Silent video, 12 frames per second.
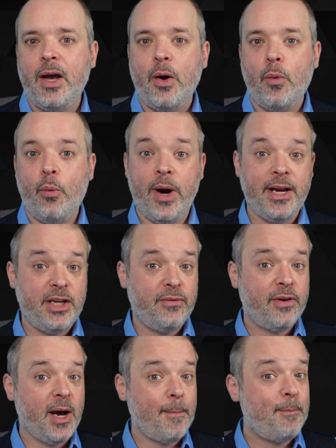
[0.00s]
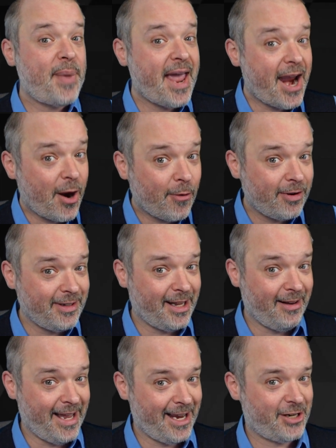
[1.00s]
when you've got
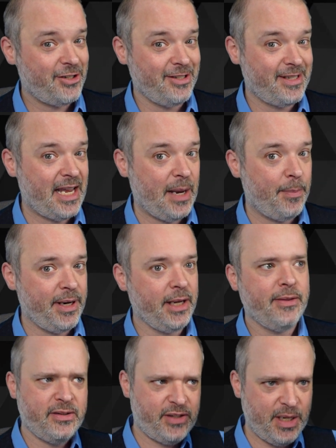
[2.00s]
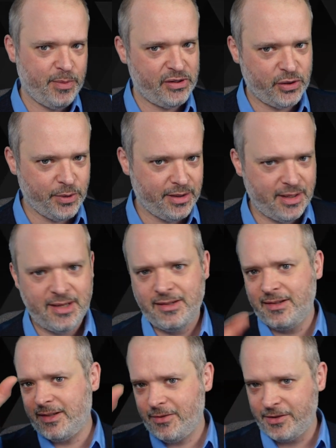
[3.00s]
parallel actions happening, this team is doing
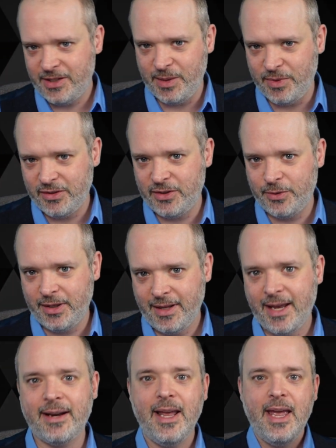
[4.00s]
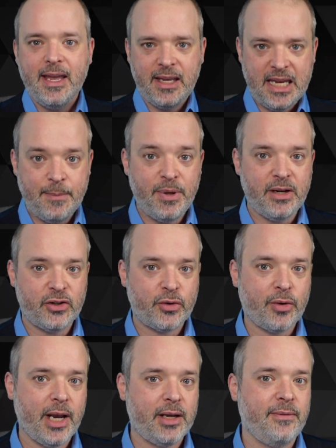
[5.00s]
this other team is doing that, keeping
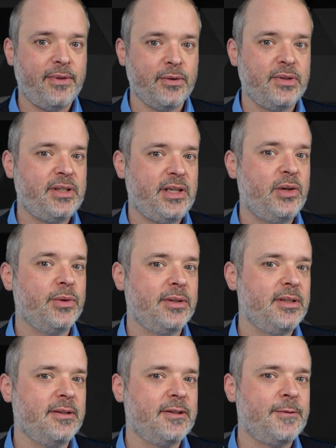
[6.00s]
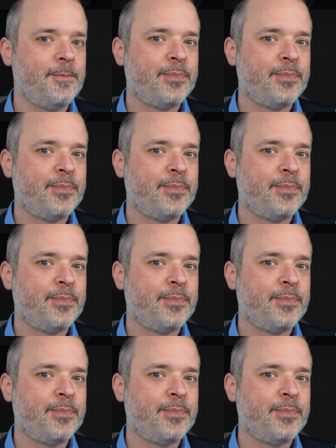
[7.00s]
track of those sequences.